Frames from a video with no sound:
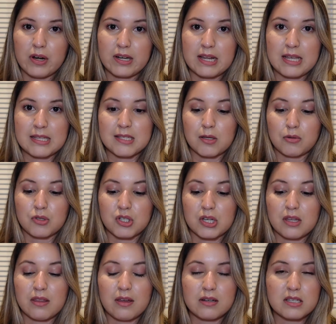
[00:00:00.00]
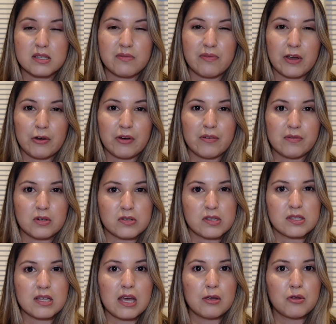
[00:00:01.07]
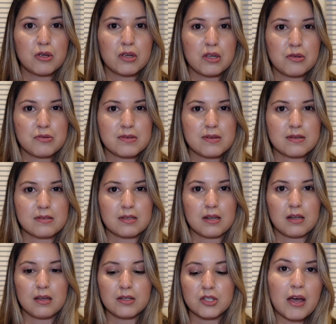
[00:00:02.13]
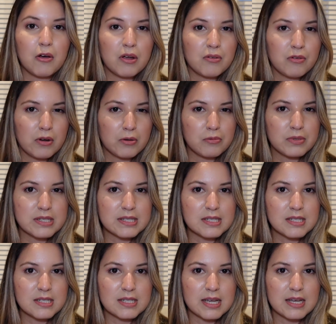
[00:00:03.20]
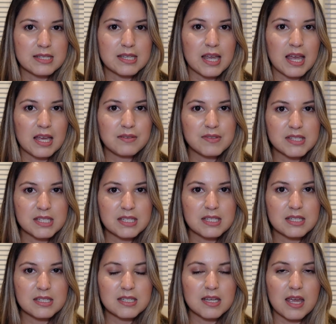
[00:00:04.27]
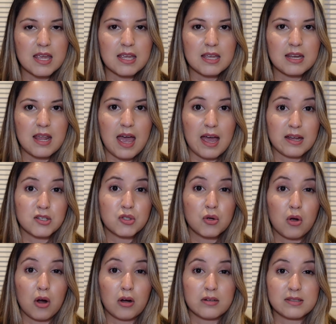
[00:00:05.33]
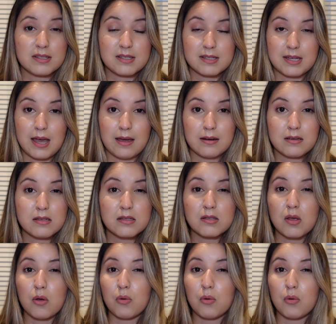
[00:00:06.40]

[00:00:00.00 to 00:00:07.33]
an SLG that is very versatile. You can use it as a clutch. However, in recent days, I have seen it in add to cart status